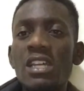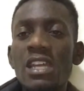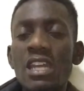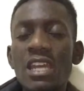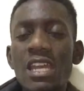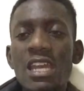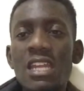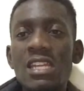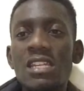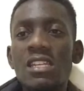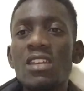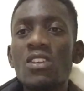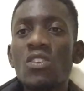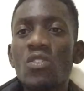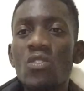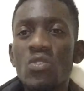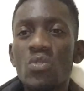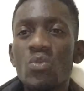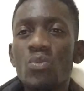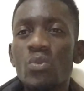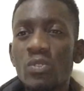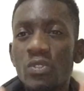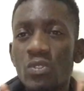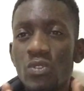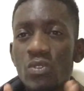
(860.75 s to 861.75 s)
and
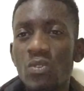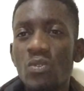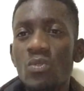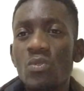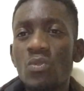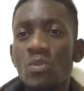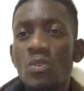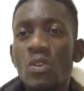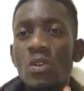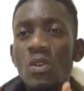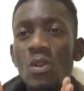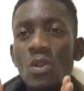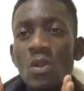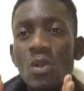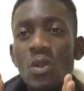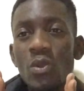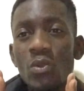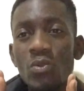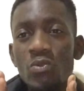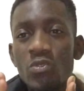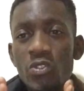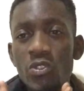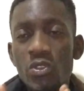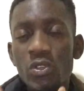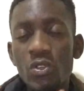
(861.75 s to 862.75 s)
God will do
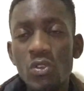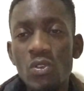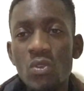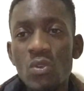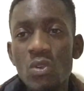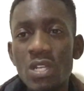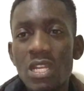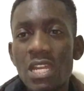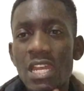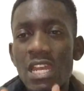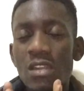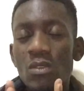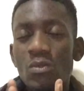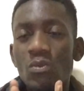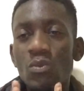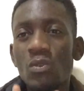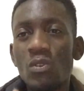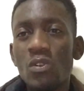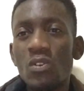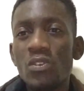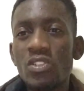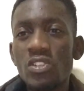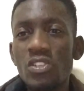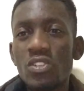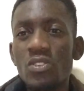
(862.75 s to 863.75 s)
you good and will
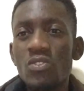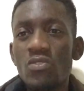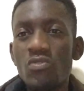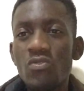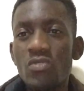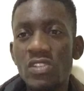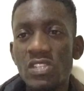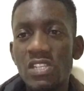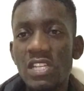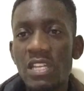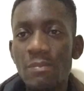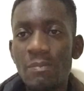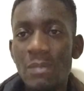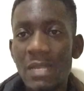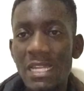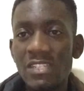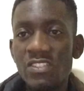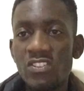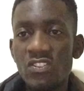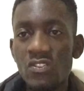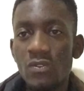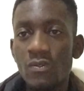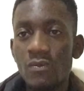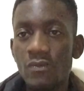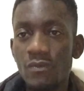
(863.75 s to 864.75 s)
continue to richly
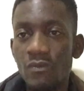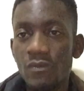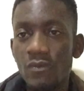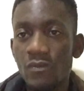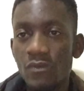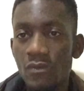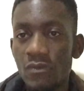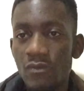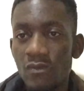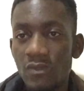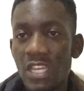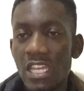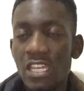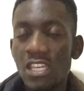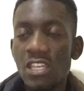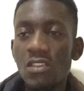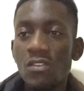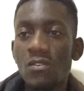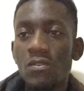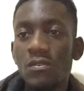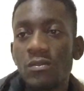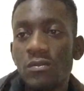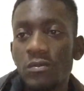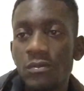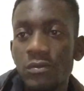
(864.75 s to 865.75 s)
bless you. Thank
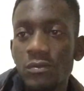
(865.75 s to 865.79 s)
you.